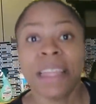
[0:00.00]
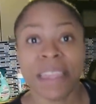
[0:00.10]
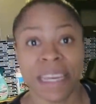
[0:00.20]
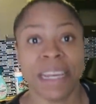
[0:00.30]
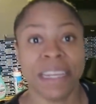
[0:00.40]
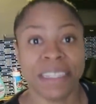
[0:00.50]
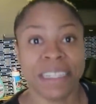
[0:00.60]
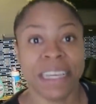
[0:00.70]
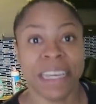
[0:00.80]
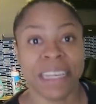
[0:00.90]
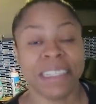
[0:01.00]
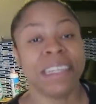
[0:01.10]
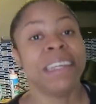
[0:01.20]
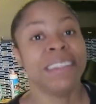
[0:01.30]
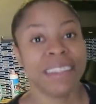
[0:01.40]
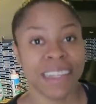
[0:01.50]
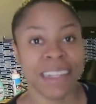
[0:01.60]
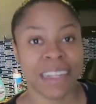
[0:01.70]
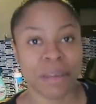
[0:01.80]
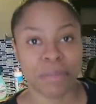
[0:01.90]
There she is,
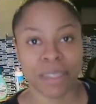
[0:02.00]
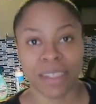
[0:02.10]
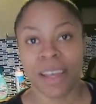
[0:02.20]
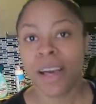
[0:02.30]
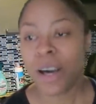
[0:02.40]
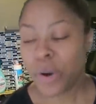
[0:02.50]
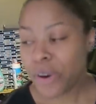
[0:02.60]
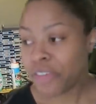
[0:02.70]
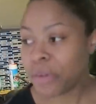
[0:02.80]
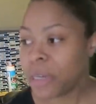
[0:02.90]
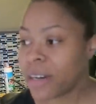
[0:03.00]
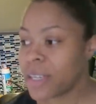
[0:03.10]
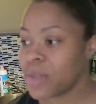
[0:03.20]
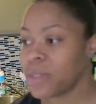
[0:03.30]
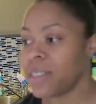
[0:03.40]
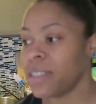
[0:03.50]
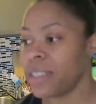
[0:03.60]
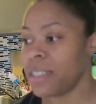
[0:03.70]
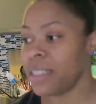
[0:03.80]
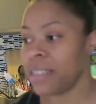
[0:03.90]
still napping. However, because
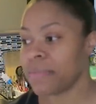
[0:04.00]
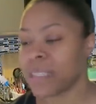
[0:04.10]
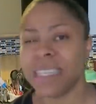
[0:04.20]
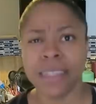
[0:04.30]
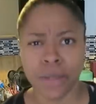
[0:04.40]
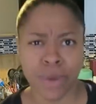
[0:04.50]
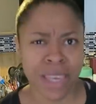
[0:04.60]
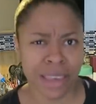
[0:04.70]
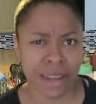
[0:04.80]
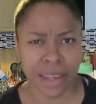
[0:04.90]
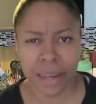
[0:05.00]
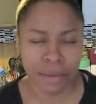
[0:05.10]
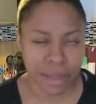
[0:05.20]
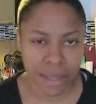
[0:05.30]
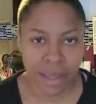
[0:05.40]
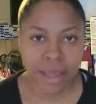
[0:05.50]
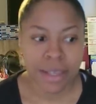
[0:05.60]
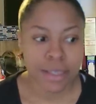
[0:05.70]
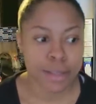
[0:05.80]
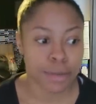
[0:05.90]
it's the weekend anyway,
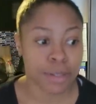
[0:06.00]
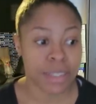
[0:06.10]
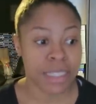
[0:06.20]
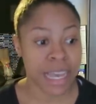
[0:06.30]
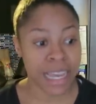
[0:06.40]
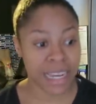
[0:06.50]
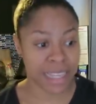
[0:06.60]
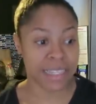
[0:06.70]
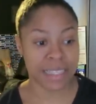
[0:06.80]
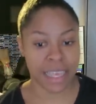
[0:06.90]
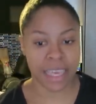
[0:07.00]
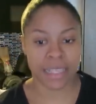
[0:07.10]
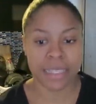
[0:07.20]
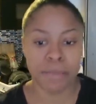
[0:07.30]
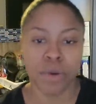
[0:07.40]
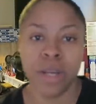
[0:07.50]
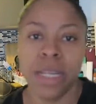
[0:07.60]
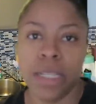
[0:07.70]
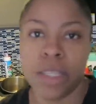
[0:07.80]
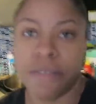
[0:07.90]
so Tyler is here. Say
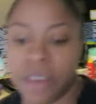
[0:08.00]
morning to the